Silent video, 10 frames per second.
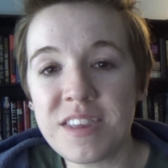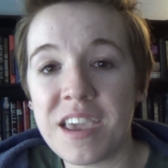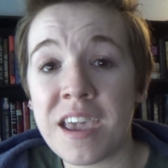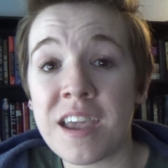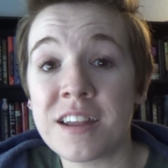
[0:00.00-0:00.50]

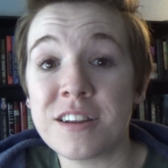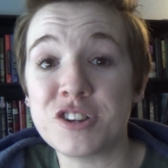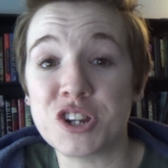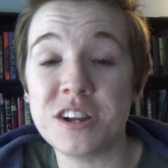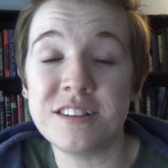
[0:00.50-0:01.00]
And
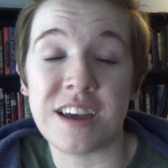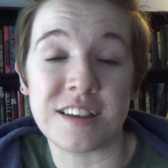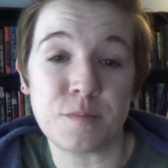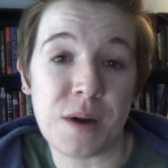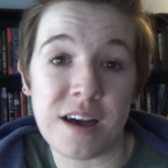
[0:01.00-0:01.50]
she
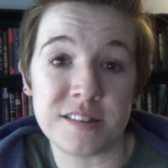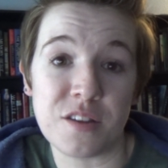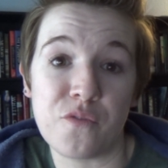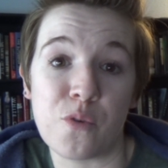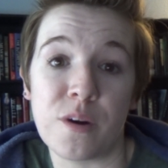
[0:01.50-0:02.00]
tests
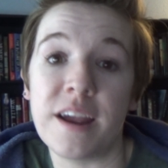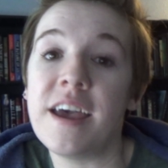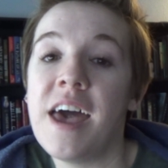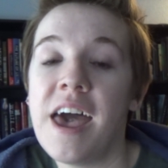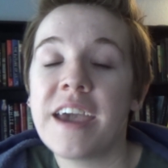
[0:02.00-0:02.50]
positive for
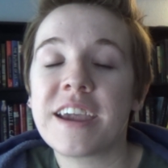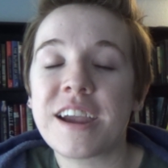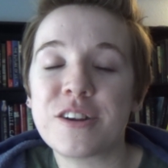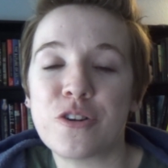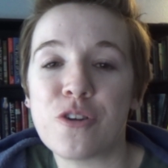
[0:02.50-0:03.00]
it,
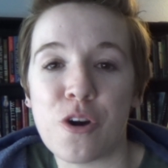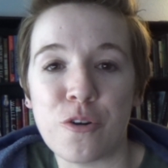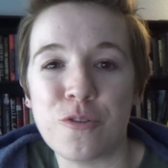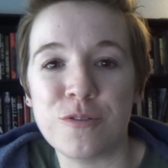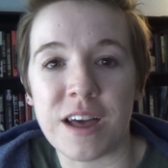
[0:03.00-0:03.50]
and her
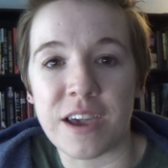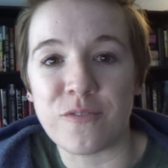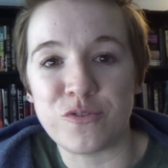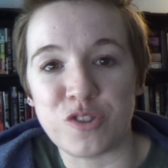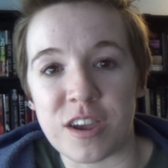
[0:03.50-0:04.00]
whole
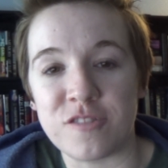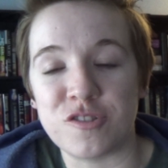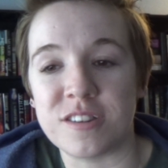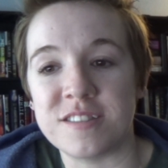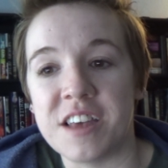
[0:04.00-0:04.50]
life
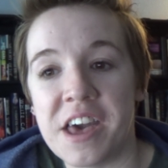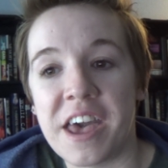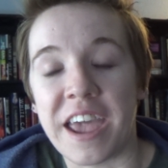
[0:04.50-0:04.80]
changes,